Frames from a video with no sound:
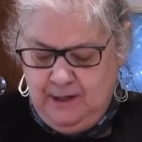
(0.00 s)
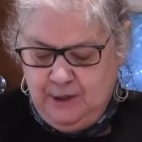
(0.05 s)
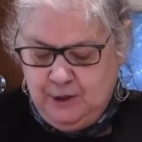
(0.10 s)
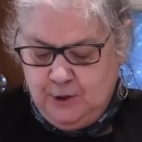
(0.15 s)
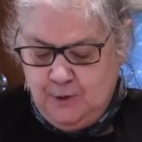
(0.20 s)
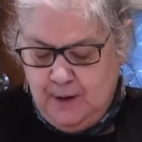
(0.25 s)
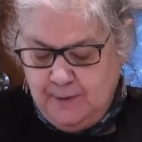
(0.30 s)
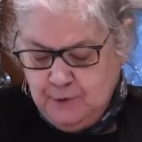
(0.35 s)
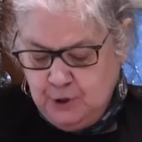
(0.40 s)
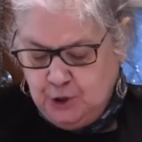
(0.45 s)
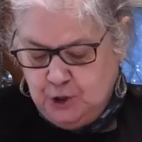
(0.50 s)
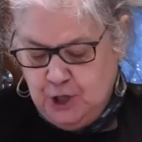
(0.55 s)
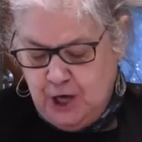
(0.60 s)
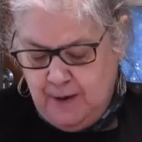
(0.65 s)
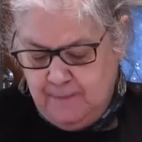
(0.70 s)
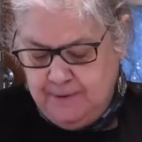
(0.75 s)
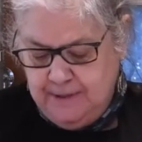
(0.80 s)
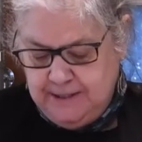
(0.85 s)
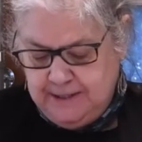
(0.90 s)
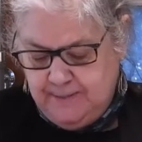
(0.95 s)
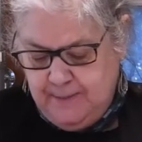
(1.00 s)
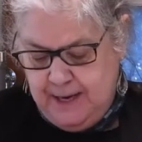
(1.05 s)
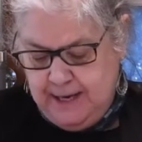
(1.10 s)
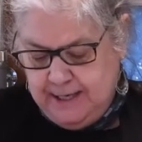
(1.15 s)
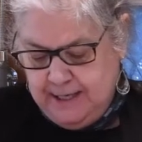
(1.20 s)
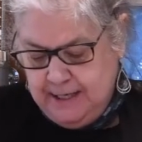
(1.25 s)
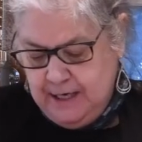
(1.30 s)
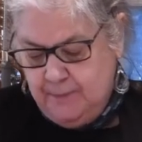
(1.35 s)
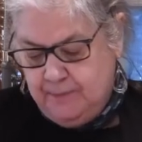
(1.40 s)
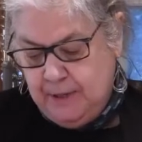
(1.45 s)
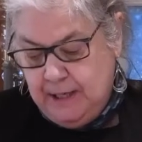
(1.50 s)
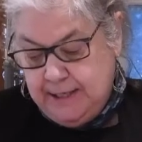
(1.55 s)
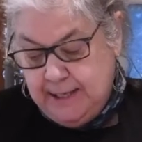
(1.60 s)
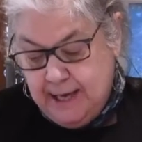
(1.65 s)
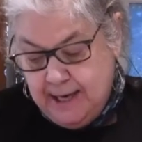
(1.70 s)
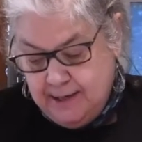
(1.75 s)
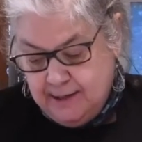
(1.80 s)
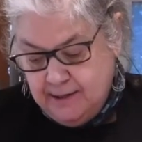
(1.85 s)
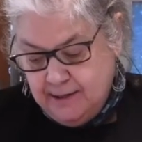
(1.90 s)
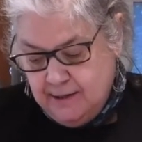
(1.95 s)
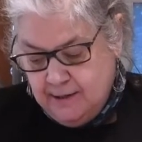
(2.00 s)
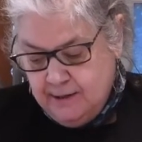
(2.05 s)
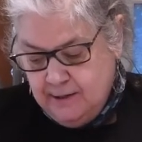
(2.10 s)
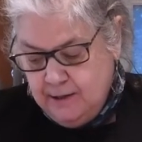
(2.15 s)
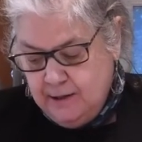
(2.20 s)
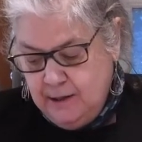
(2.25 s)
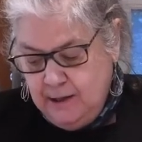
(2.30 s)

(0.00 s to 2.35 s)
So I'm just chopping this bacon up. Again,